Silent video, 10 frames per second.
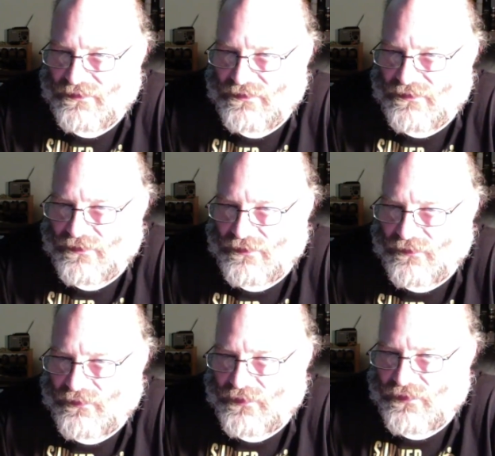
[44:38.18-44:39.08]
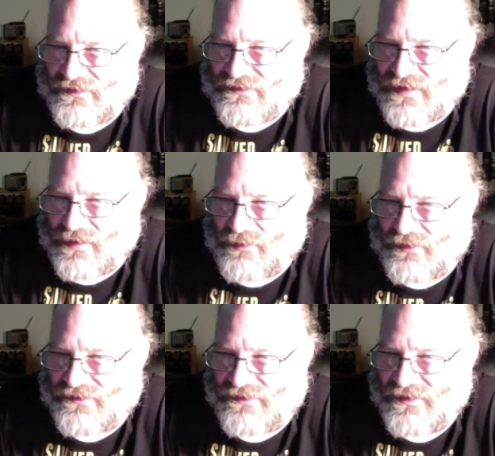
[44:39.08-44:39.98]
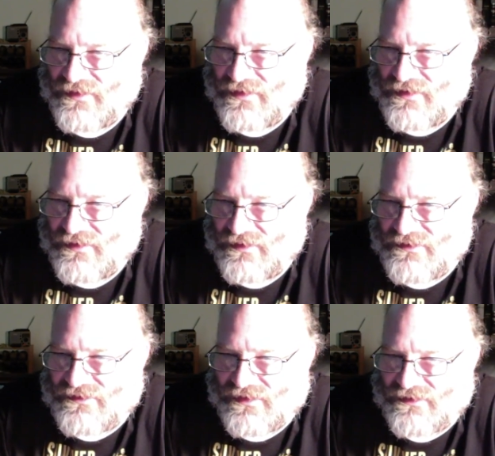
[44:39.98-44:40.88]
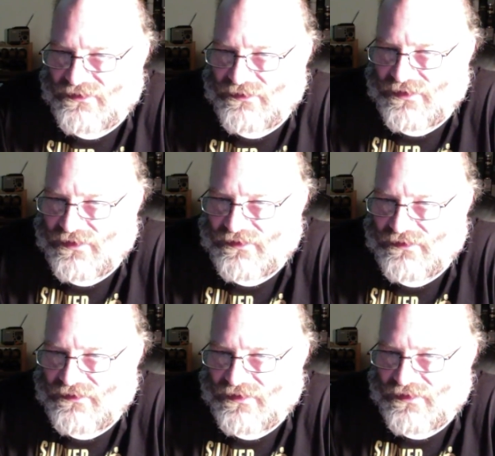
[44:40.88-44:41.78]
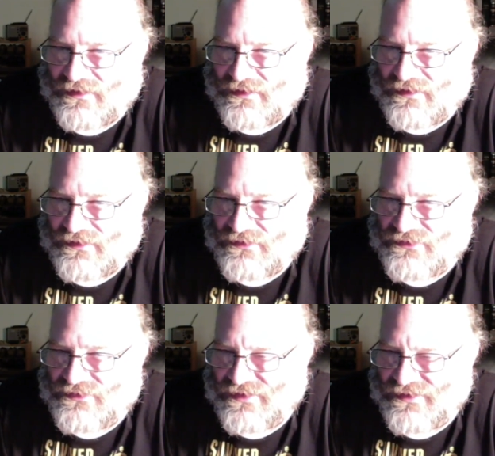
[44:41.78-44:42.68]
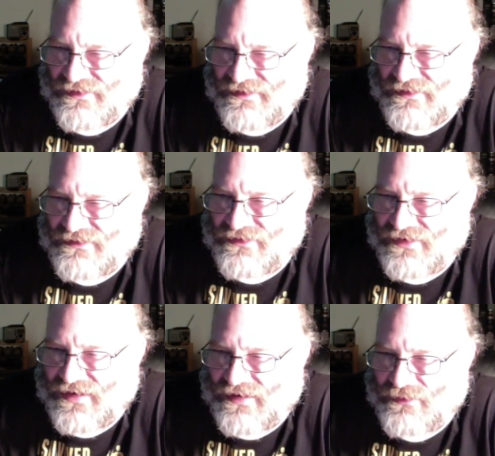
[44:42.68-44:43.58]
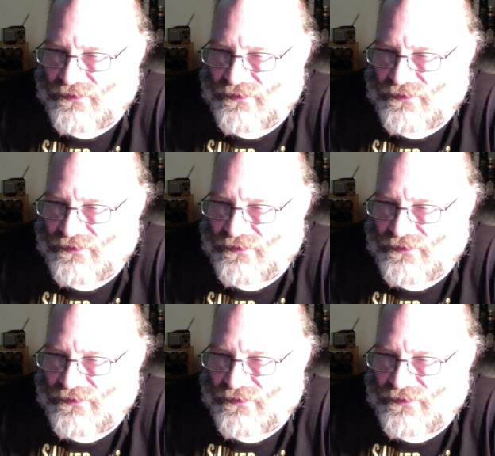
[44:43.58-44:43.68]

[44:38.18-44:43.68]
to review his samples he sent you, and then I got shit in the chat